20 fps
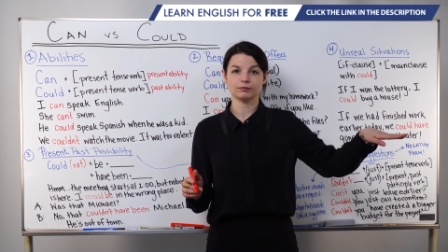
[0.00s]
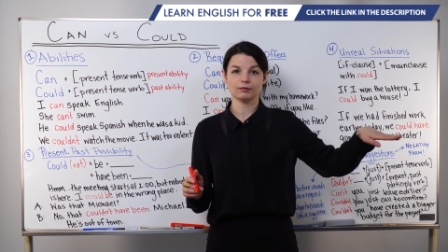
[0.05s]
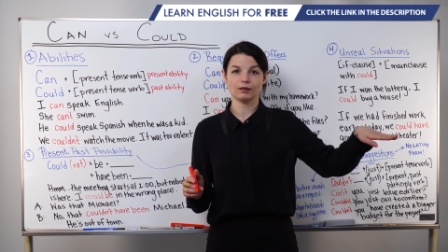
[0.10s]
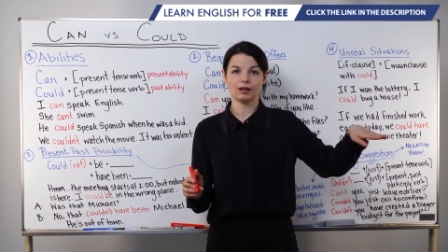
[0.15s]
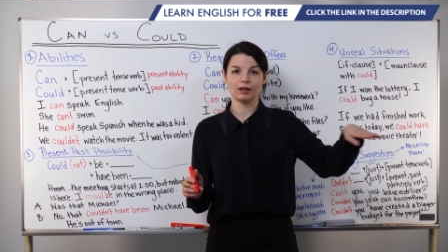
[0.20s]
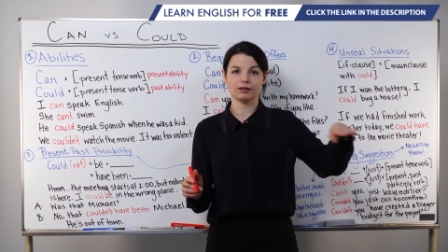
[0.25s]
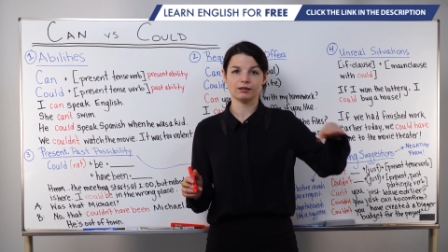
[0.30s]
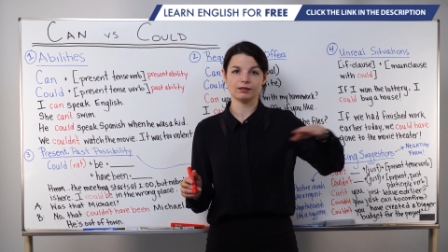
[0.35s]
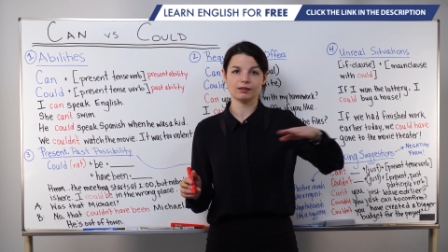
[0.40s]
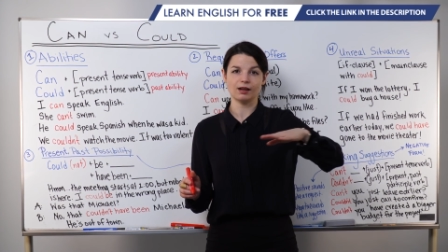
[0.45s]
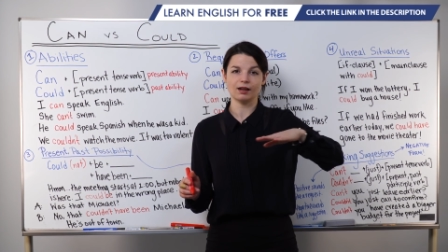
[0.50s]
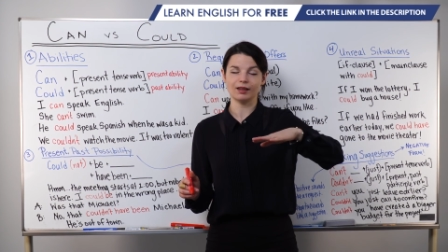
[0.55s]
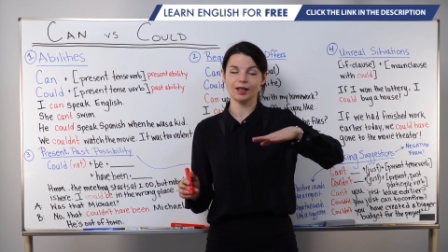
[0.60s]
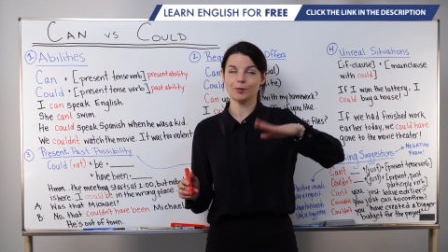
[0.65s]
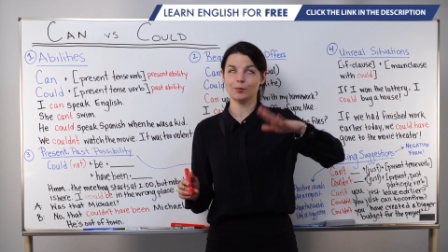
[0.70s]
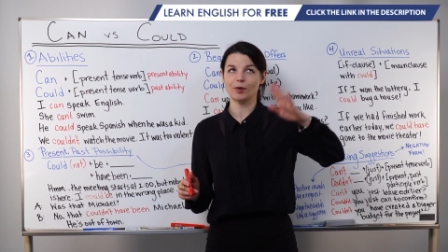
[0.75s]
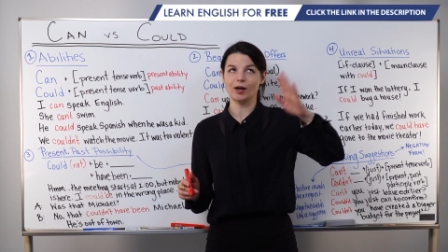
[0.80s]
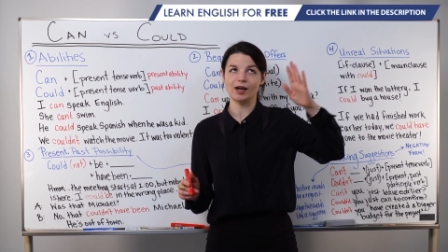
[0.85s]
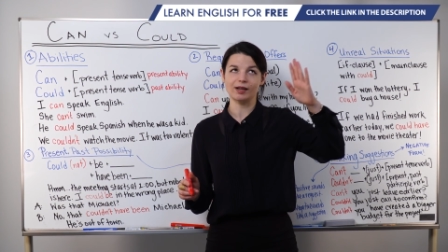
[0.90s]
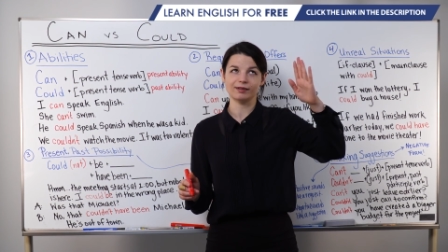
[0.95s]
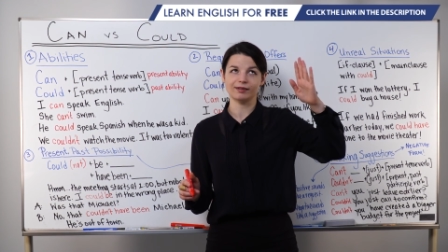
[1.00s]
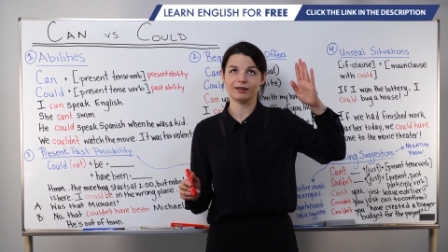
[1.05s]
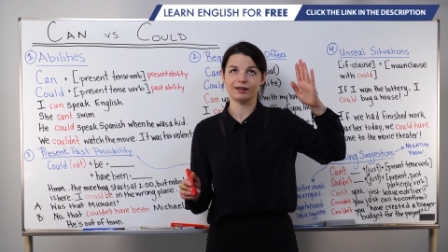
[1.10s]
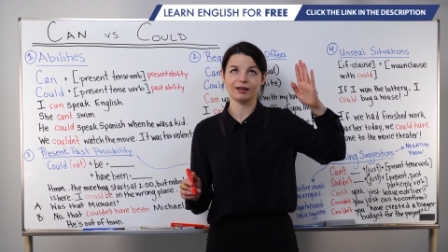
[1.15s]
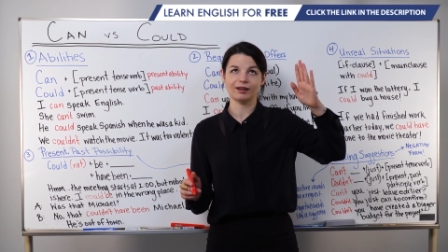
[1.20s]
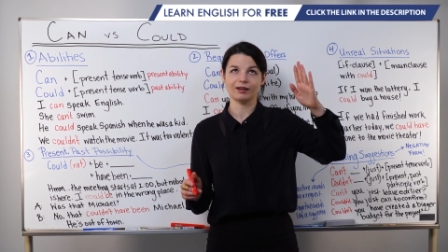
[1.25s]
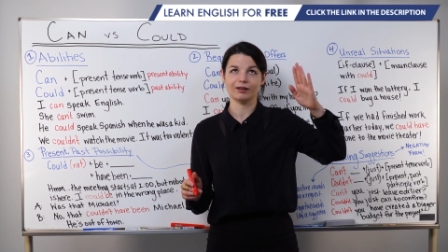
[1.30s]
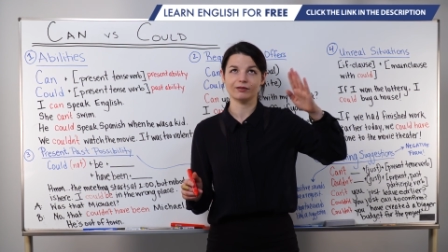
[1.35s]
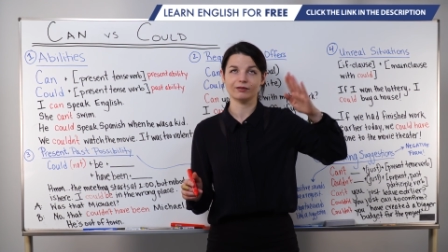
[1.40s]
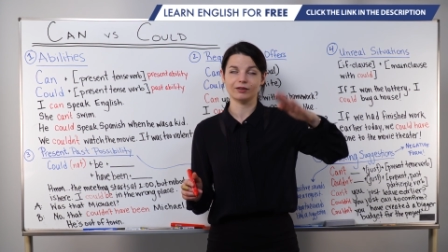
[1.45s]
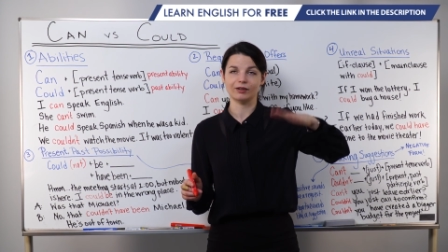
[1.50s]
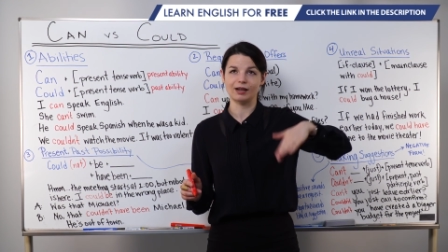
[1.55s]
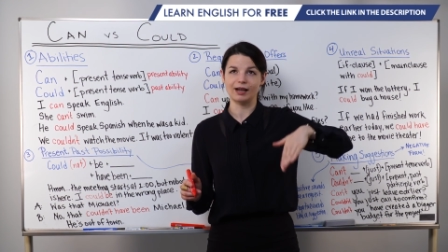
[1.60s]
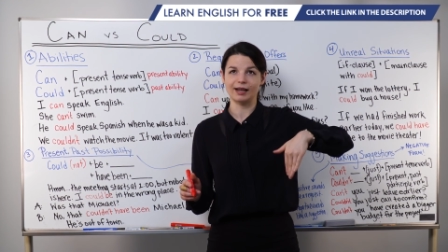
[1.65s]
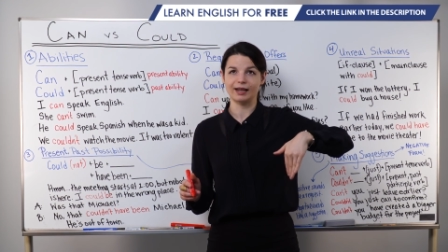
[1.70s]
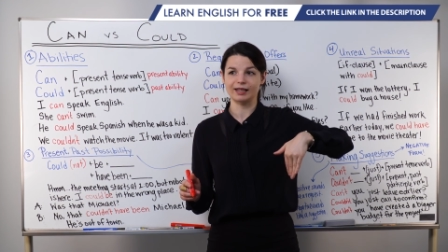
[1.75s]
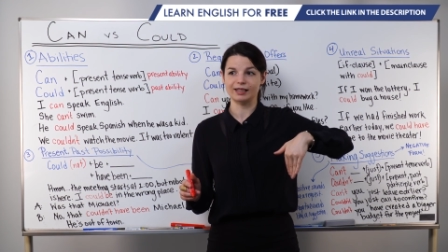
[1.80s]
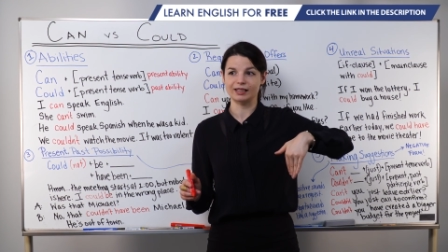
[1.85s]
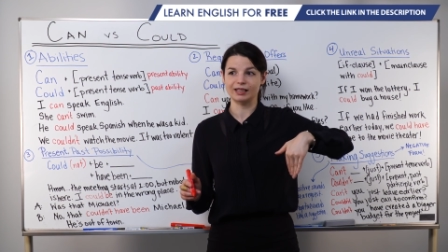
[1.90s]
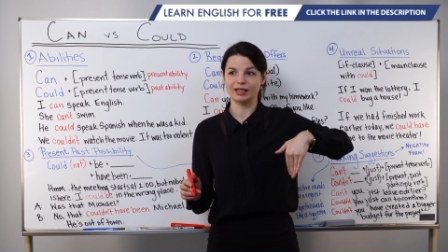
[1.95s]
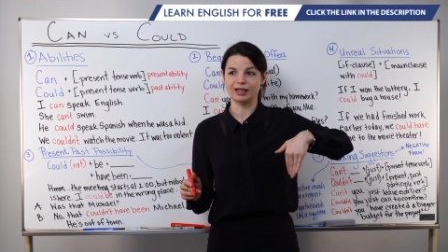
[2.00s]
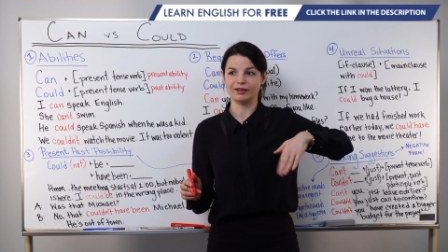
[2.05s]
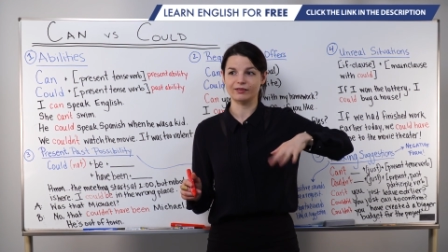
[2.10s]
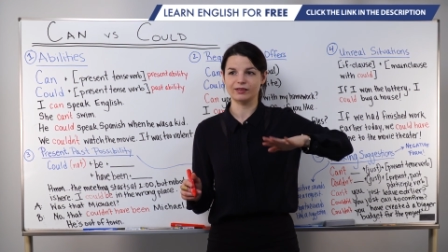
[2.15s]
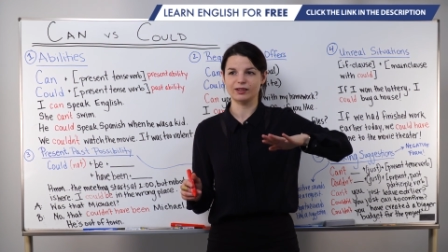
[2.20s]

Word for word: It's not like positive or negative.